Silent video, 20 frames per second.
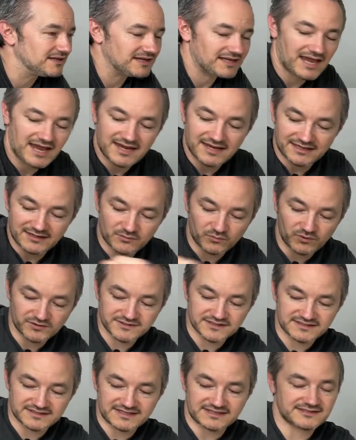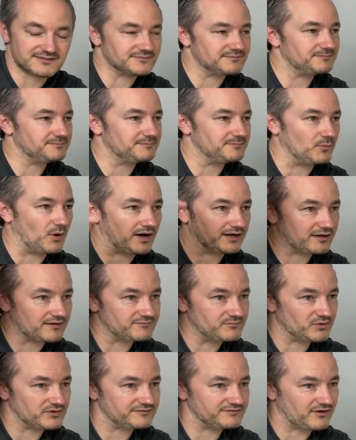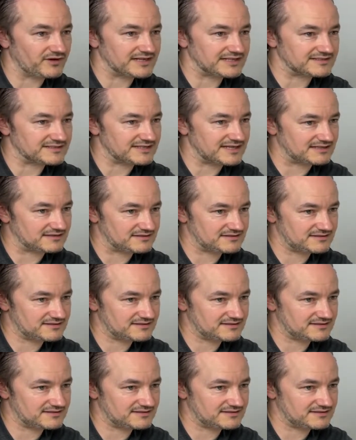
Okay, and it wasn't this one. I've modified it since.